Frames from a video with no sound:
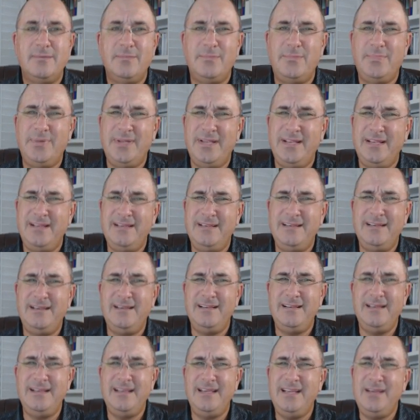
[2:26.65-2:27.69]
But
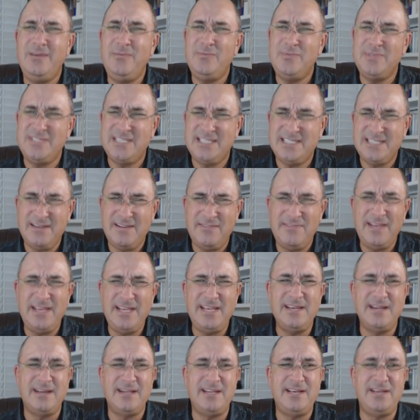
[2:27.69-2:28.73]
it was
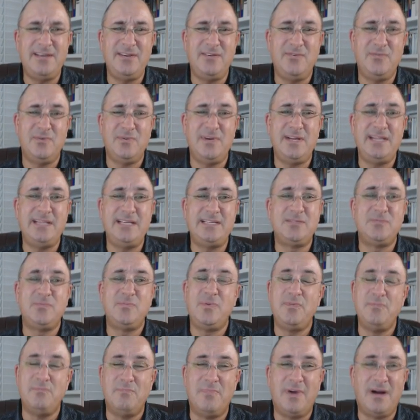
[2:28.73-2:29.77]
79 degrees
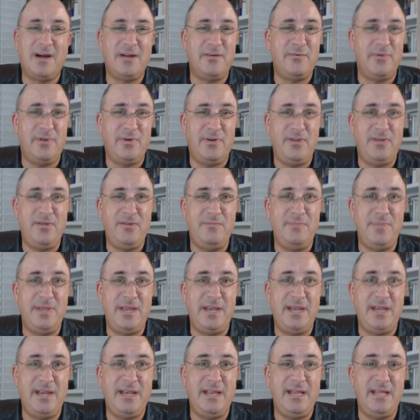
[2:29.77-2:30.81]
with moderate
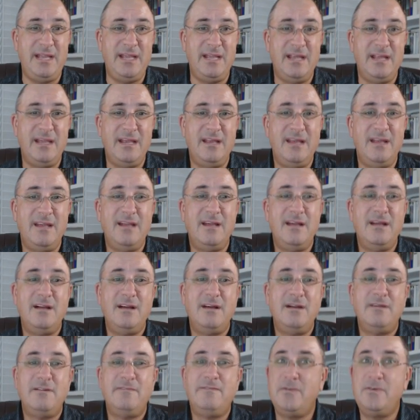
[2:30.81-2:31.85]
humidity.
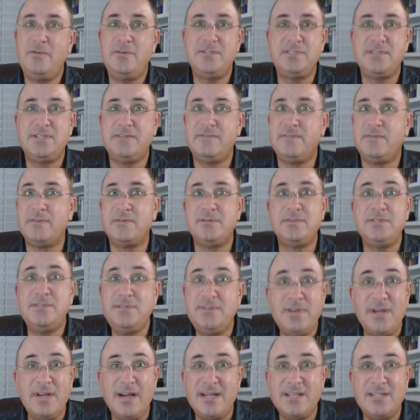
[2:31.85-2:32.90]
Photos of her
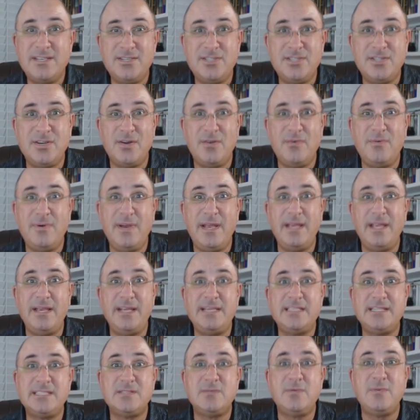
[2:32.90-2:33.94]
do not show
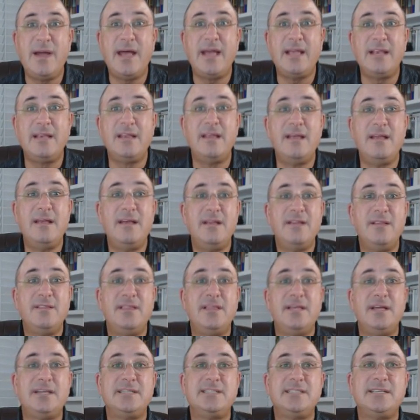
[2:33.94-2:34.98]
any sweat.
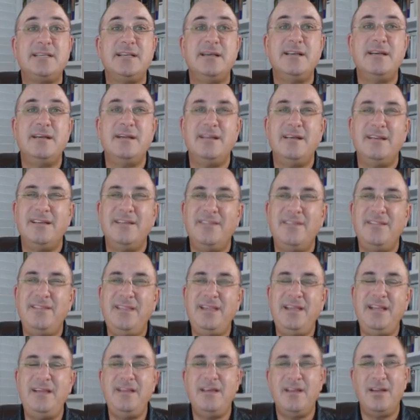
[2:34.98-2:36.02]
Thus,
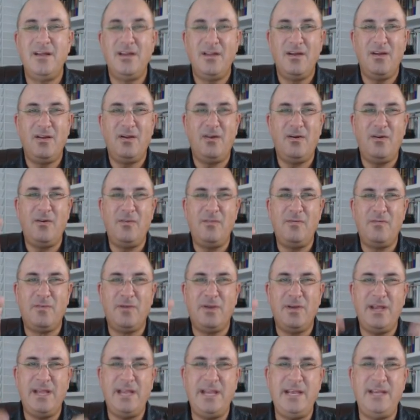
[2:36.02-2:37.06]
the
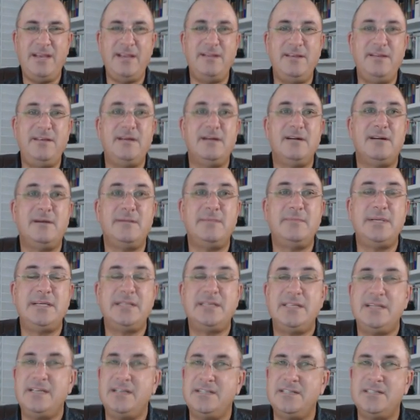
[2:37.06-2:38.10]
overheated
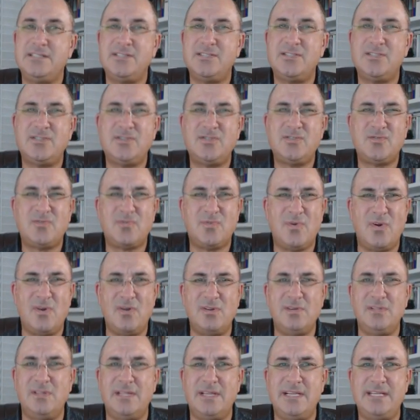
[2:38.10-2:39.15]
comment is
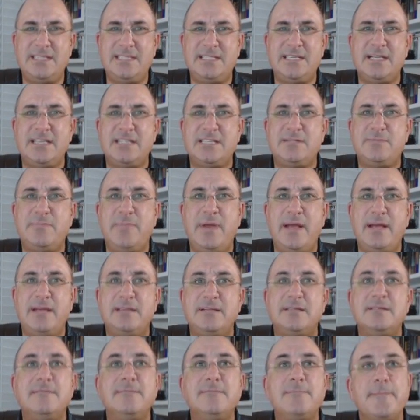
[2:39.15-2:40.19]
strongly
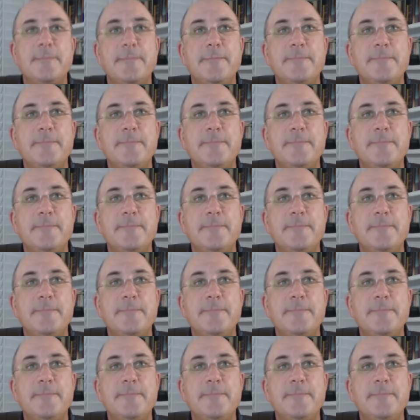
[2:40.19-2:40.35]
suspect.